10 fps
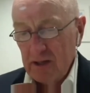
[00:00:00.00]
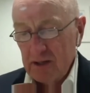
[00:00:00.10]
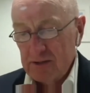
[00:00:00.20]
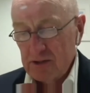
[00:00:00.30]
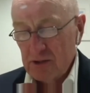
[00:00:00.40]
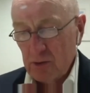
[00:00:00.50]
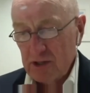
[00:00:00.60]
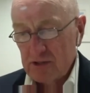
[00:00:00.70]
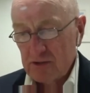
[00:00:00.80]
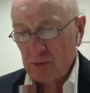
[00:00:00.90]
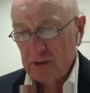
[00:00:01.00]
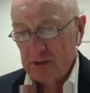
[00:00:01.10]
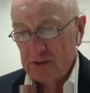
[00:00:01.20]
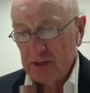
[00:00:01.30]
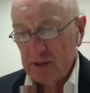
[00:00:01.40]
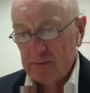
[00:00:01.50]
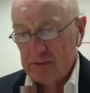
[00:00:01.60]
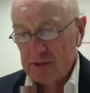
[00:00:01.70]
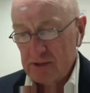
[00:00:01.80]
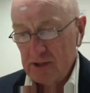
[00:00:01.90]
in situations where the debt
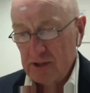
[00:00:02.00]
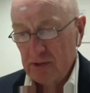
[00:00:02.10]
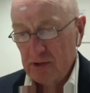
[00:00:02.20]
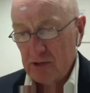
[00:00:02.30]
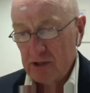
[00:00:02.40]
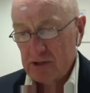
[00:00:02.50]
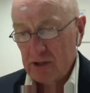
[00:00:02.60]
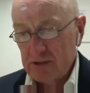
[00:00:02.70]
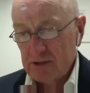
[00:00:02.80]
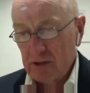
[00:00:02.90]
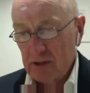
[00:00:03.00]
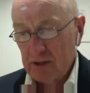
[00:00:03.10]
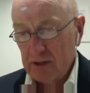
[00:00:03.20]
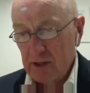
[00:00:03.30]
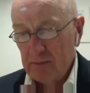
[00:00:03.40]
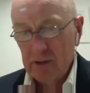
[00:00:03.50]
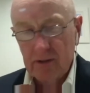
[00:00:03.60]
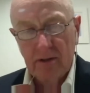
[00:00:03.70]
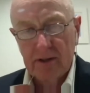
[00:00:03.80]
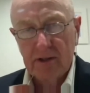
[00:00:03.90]
to GDP ratio is a high number,
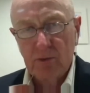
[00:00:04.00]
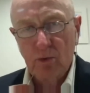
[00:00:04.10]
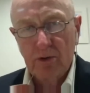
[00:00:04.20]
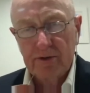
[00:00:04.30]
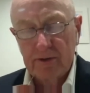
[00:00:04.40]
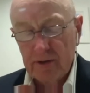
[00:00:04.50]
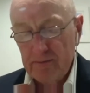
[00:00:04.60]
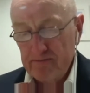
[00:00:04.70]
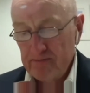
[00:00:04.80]
like in wartime,